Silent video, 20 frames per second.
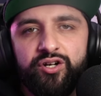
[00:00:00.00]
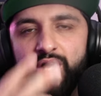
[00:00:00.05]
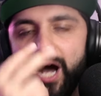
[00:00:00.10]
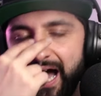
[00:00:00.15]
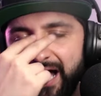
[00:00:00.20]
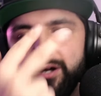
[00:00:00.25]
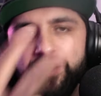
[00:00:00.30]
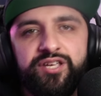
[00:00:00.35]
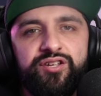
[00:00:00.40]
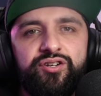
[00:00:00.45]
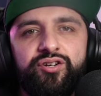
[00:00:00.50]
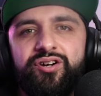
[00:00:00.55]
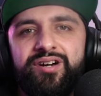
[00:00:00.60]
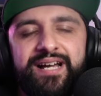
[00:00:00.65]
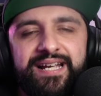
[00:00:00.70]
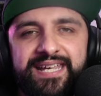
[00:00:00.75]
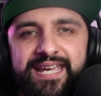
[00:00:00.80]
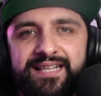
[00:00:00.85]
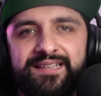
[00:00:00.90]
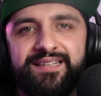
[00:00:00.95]
How can you
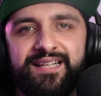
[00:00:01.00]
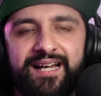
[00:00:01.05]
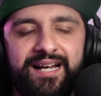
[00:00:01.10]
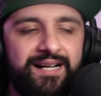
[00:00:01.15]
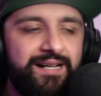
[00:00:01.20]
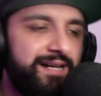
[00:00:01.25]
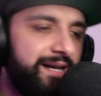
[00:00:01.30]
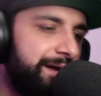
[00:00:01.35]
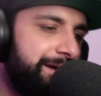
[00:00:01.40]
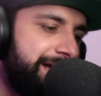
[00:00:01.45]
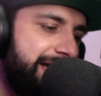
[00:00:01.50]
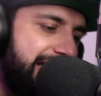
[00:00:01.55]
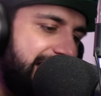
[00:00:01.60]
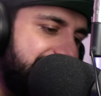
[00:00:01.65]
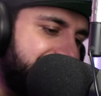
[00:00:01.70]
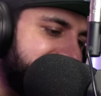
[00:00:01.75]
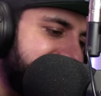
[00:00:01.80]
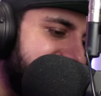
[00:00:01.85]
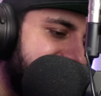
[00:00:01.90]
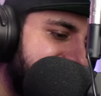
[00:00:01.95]
not get that?
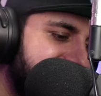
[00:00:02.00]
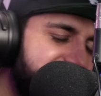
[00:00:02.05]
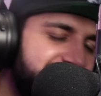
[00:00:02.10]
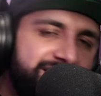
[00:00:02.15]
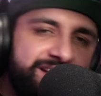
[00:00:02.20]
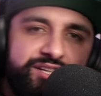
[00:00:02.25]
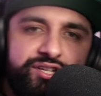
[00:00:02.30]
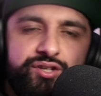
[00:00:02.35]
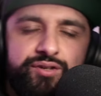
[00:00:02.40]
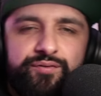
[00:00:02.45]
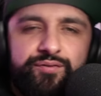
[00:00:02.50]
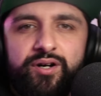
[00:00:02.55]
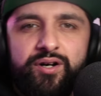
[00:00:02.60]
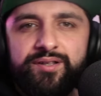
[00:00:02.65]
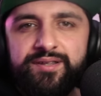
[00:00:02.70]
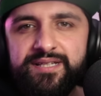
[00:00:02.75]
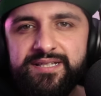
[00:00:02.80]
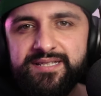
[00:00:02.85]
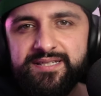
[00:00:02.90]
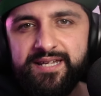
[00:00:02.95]
And then you've got
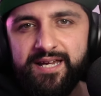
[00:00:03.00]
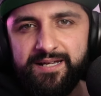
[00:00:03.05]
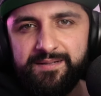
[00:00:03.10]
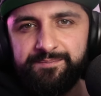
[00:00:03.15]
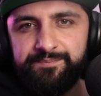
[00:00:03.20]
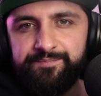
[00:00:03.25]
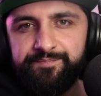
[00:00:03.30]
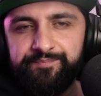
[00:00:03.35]
this game.